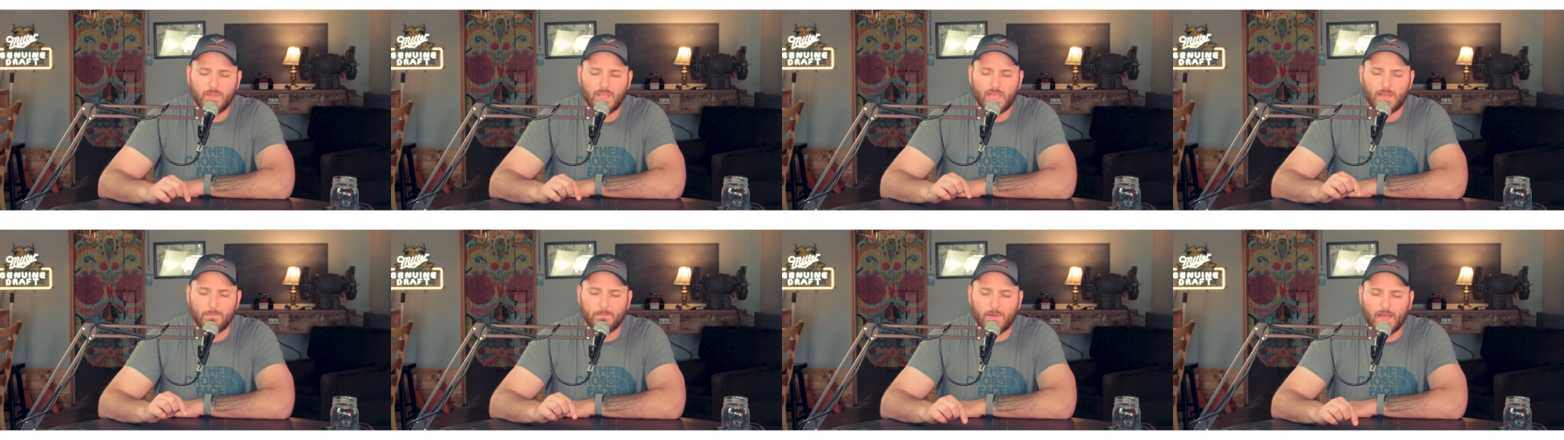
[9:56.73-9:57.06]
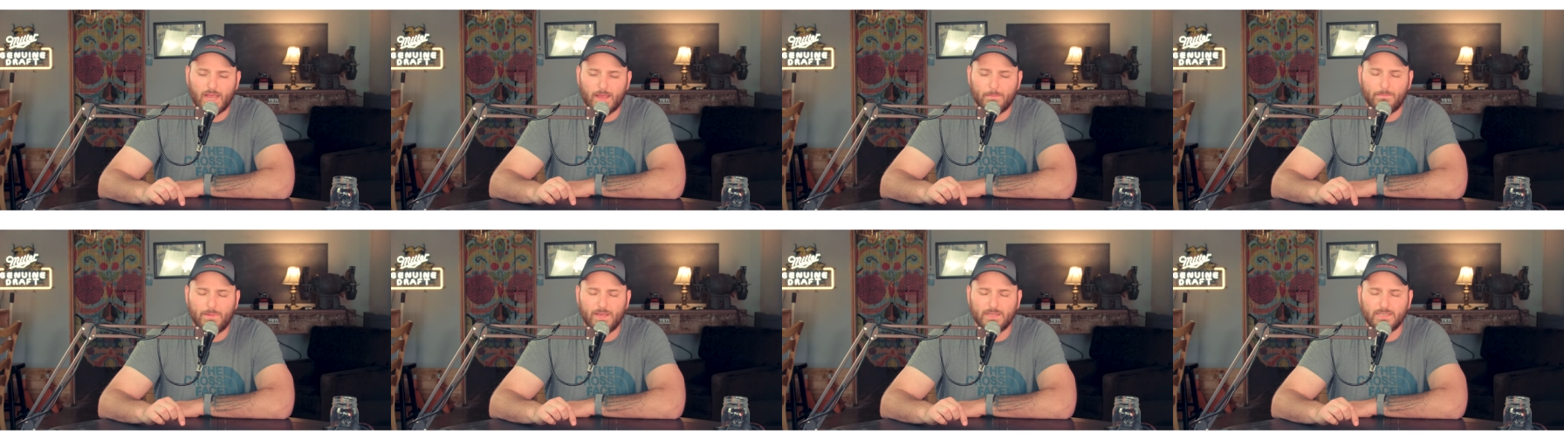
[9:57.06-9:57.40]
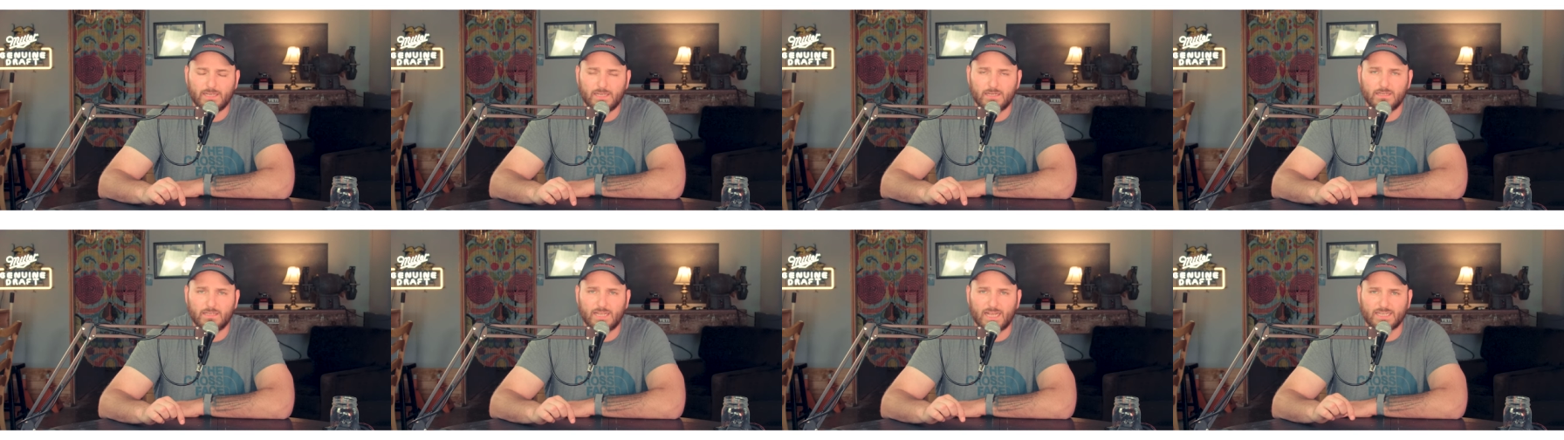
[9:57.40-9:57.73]
In my
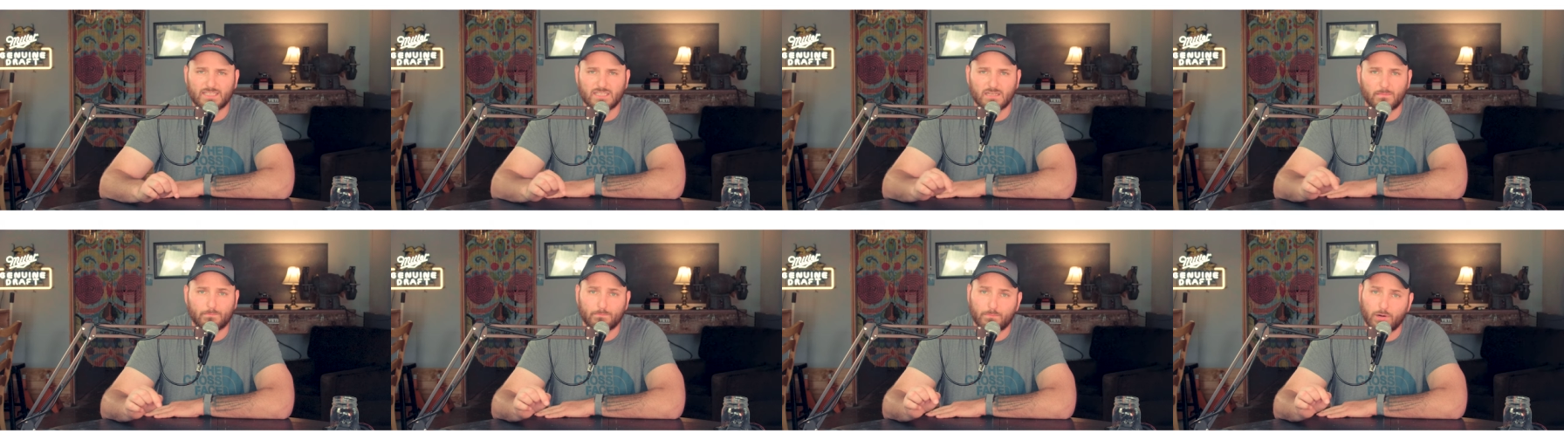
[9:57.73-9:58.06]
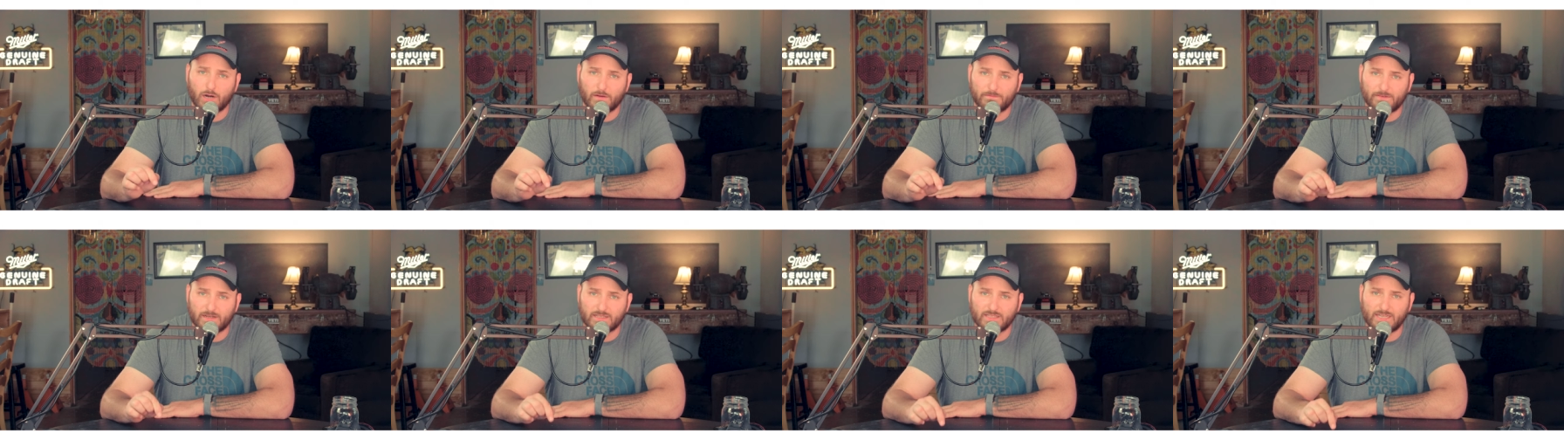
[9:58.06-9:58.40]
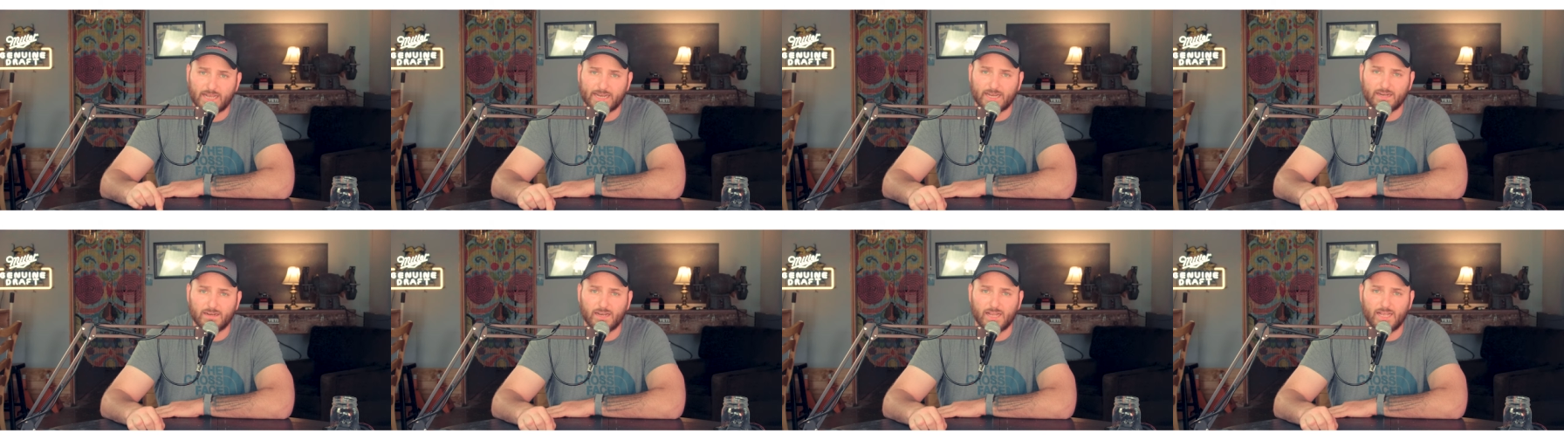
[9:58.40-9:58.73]
opinion, that's the perfect
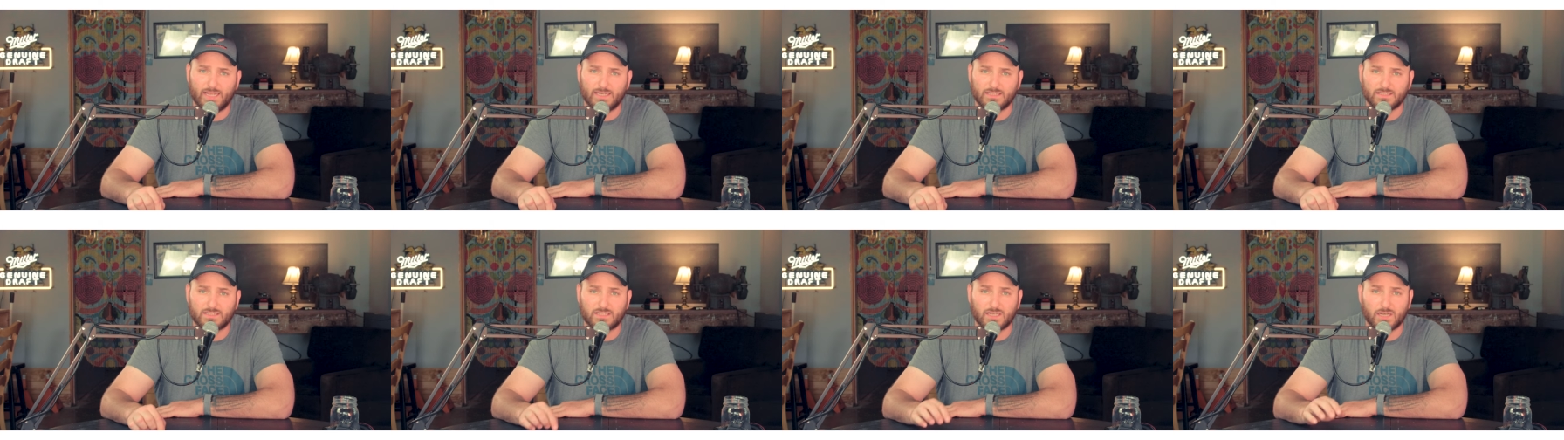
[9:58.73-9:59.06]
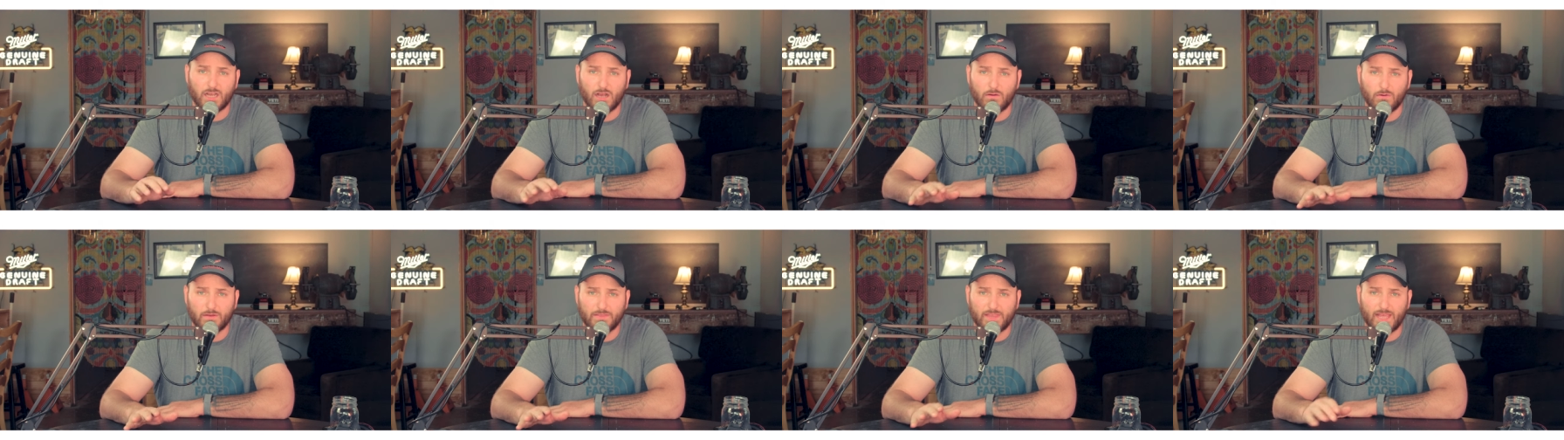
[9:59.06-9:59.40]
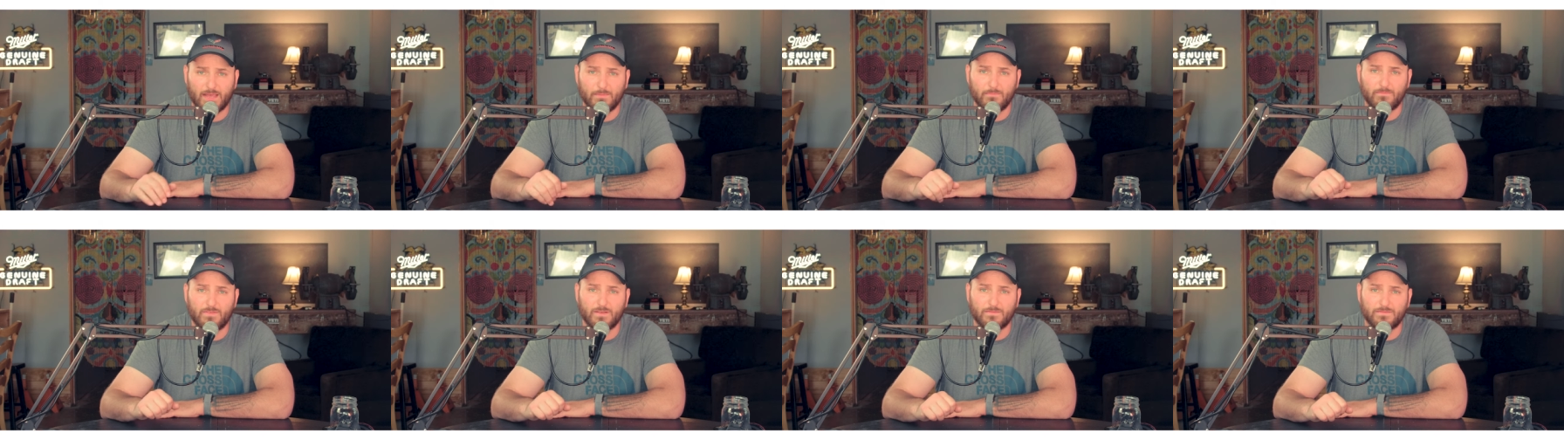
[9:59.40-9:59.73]
second lens to go with the
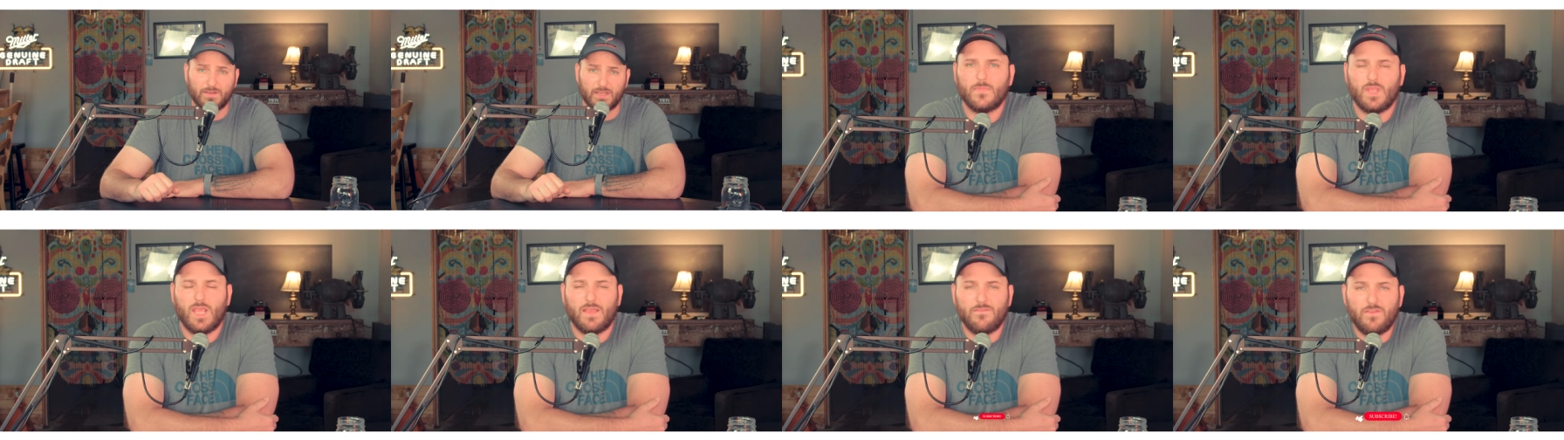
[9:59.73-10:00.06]
M50.